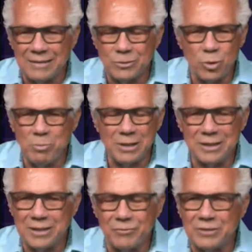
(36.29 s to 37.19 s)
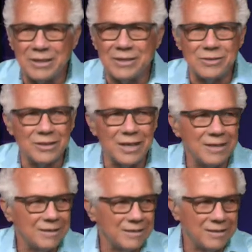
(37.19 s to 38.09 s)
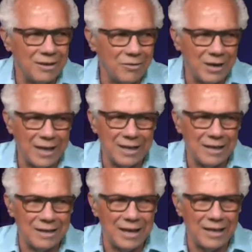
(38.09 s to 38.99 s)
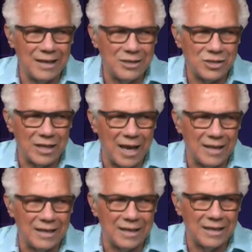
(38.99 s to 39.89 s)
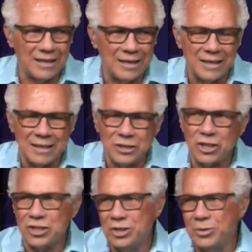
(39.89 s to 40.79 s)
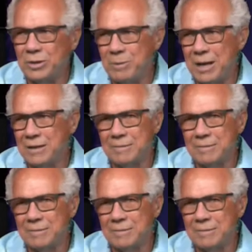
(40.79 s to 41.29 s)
Do a million different things, okay? You know, Nike, Nike just had it. Like, just do it, man.